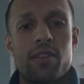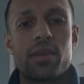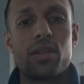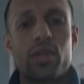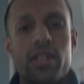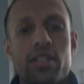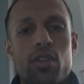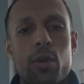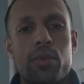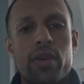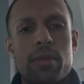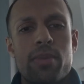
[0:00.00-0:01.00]
I've been looking to
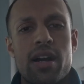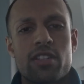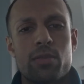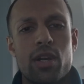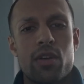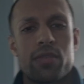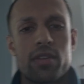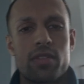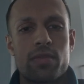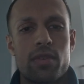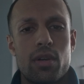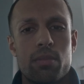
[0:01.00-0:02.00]
upgrade parts of my office
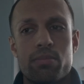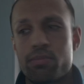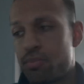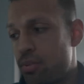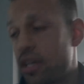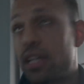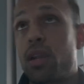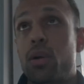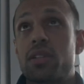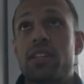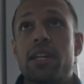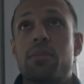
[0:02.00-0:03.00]
for a pretty
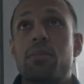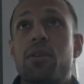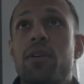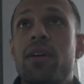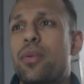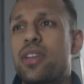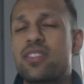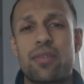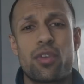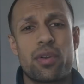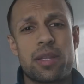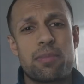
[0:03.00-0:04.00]
long time, but the reason I'm
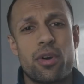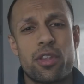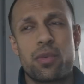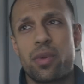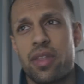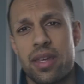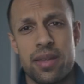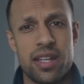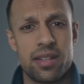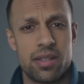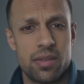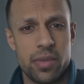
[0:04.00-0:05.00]
not really bothered with it,
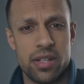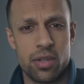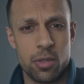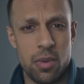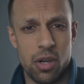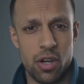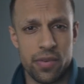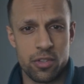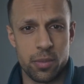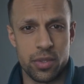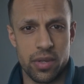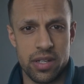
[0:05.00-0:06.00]
and when I talk about office
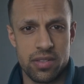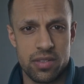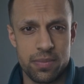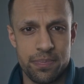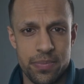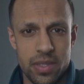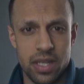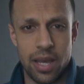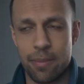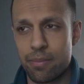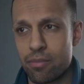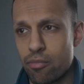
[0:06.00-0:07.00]
upgrades,
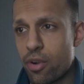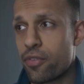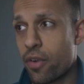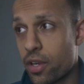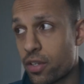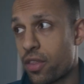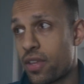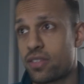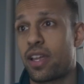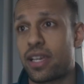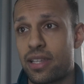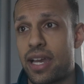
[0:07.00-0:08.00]
I'm referring to things
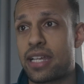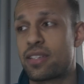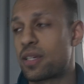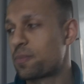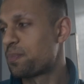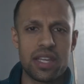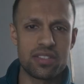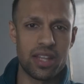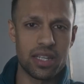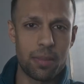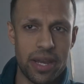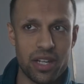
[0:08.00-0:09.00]
like lighting, things
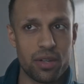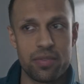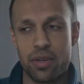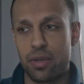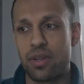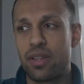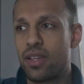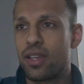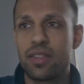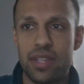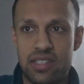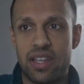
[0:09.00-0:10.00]
like a microphone,
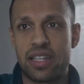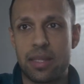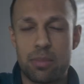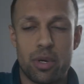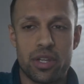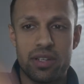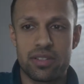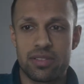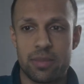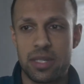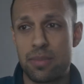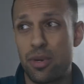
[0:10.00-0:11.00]
things like the monitors. I
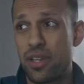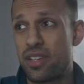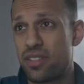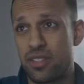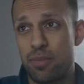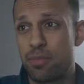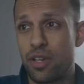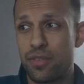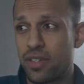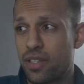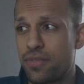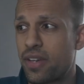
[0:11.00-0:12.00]
mean, the monitors are
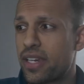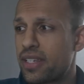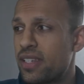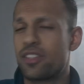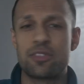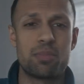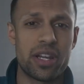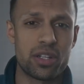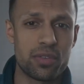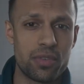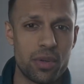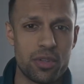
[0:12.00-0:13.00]
perfectly fine. This
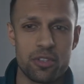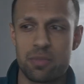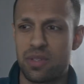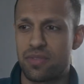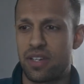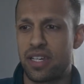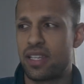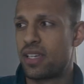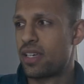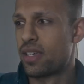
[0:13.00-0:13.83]
microphone does be fine.